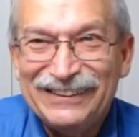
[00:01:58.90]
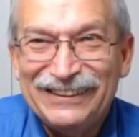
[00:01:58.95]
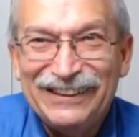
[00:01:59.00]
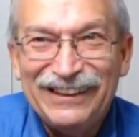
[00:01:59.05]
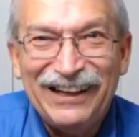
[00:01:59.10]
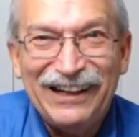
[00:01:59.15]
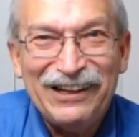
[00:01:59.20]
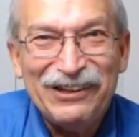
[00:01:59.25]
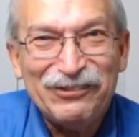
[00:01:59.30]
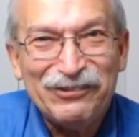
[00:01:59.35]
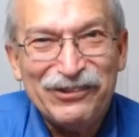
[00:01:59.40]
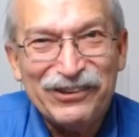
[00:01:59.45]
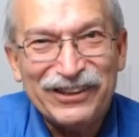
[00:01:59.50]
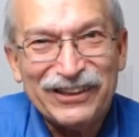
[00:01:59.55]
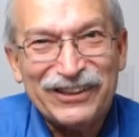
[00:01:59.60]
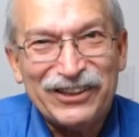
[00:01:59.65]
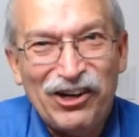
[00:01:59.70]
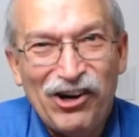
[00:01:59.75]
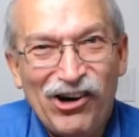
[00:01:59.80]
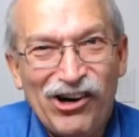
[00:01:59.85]
I
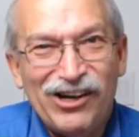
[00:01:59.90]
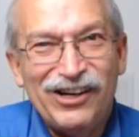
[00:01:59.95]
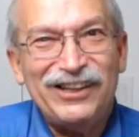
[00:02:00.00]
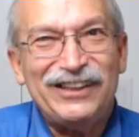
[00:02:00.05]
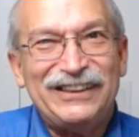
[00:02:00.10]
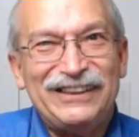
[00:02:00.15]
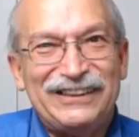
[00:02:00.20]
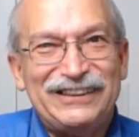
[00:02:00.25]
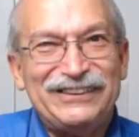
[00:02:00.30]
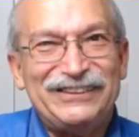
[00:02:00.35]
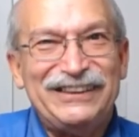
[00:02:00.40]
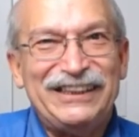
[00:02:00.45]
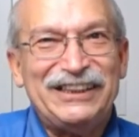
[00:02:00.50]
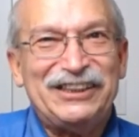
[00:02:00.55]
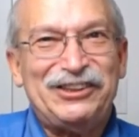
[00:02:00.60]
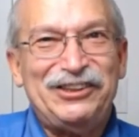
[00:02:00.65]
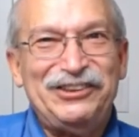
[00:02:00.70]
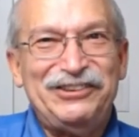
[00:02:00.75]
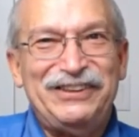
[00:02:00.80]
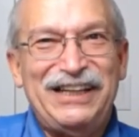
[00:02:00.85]
worked hard to
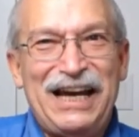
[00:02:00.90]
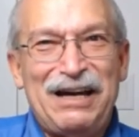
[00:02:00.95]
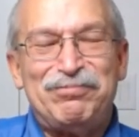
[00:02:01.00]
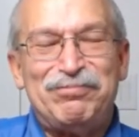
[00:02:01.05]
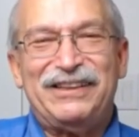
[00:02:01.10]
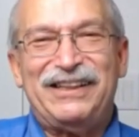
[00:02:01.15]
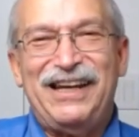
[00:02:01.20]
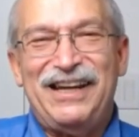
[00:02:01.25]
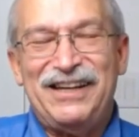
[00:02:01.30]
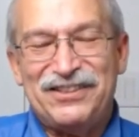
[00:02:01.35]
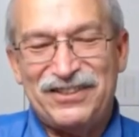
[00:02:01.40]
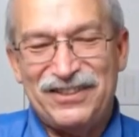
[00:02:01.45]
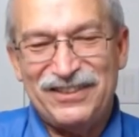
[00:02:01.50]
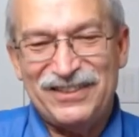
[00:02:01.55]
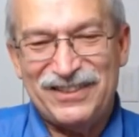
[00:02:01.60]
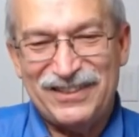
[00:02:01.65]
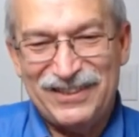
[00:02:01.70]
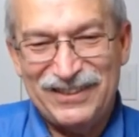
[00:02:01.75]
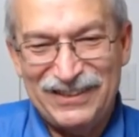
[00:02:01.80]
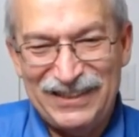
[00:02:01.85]
include
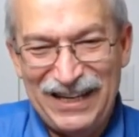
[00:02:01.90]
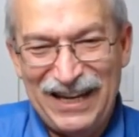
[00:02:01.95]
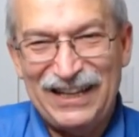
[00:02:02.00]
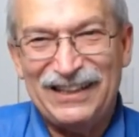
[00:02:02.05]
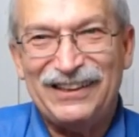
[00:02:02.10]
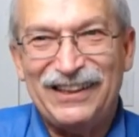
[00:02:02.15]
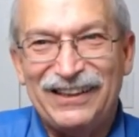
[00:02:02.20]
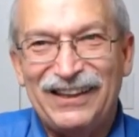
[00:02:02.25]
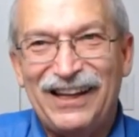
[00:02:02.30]
applications to daily